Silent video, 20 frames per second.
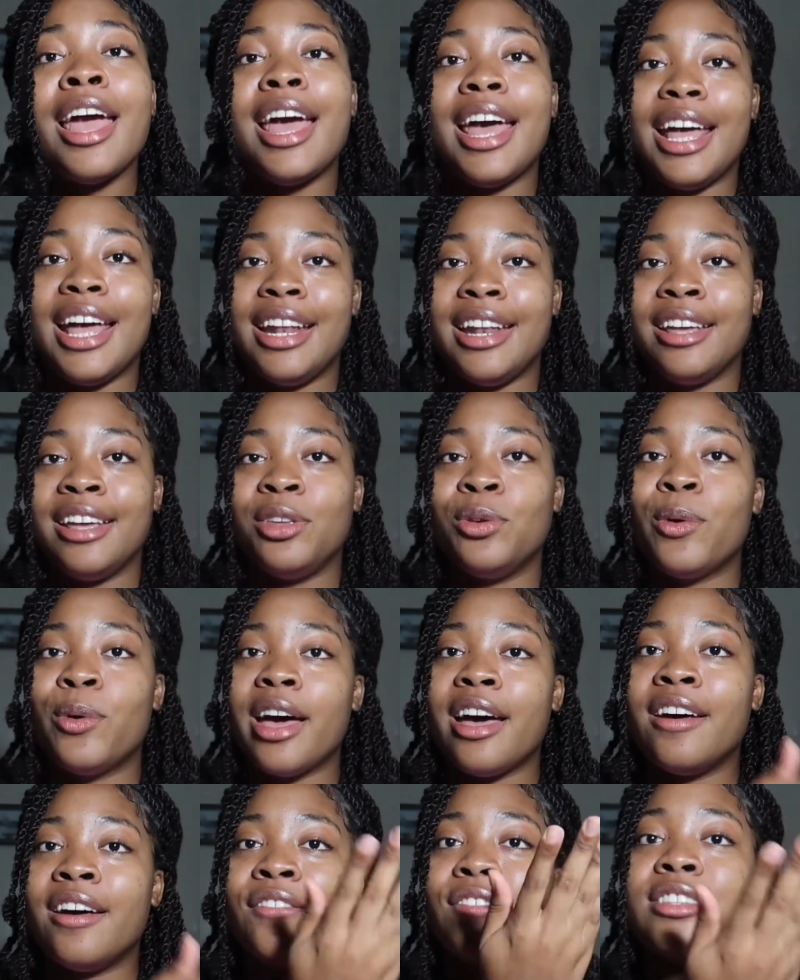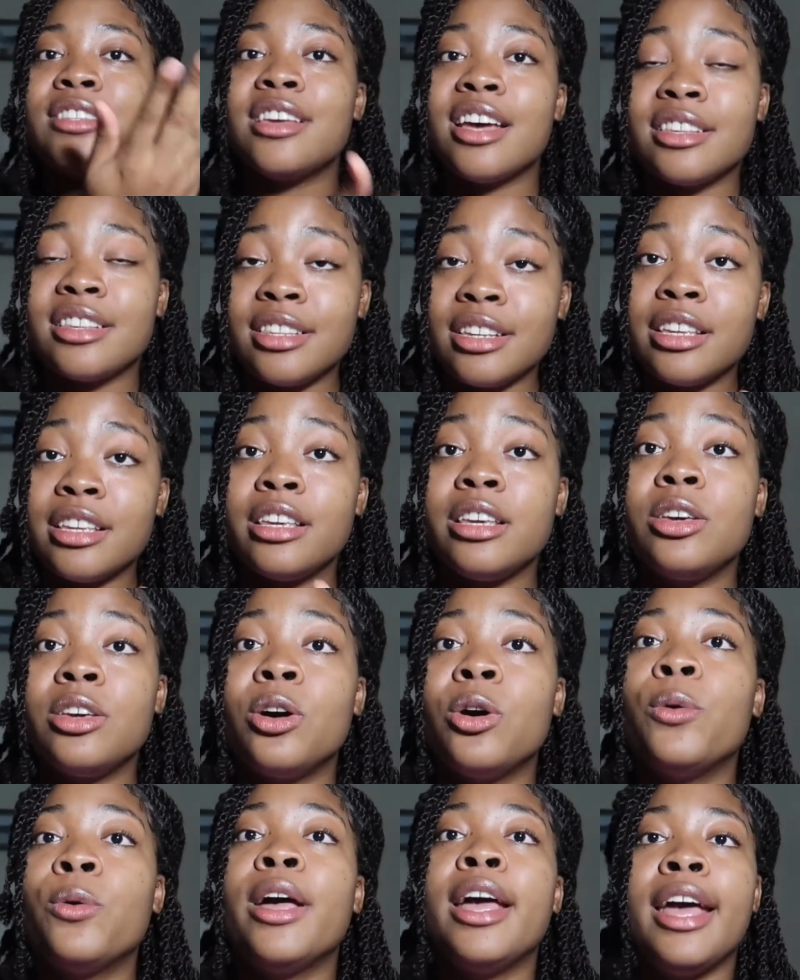and then you have toxic
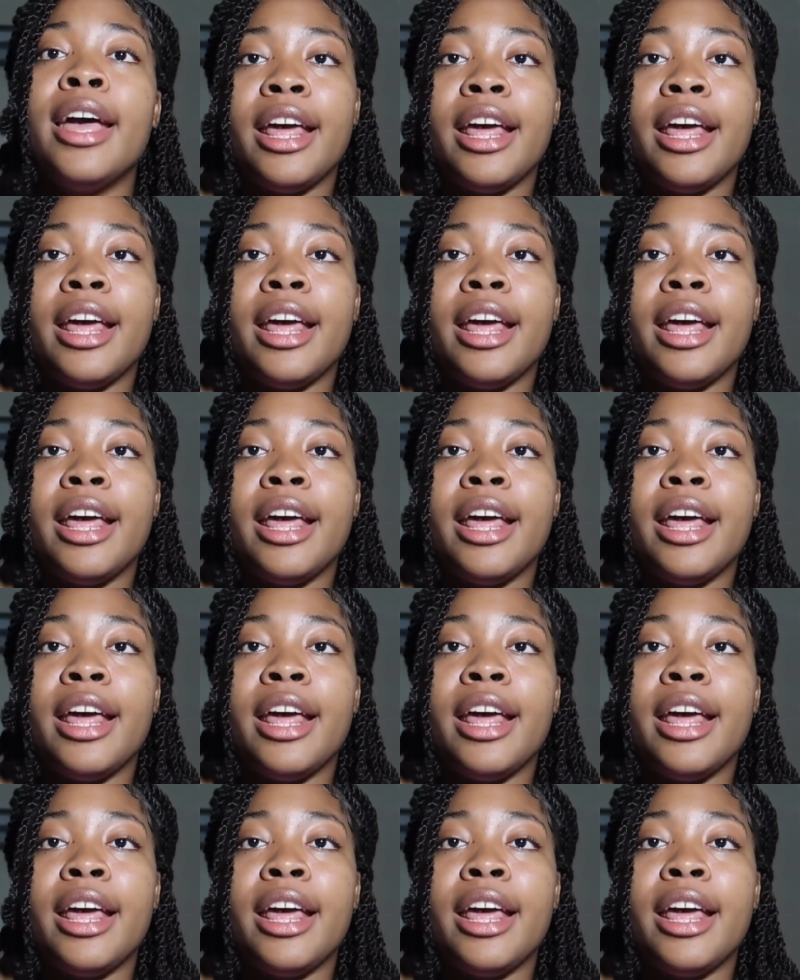ego,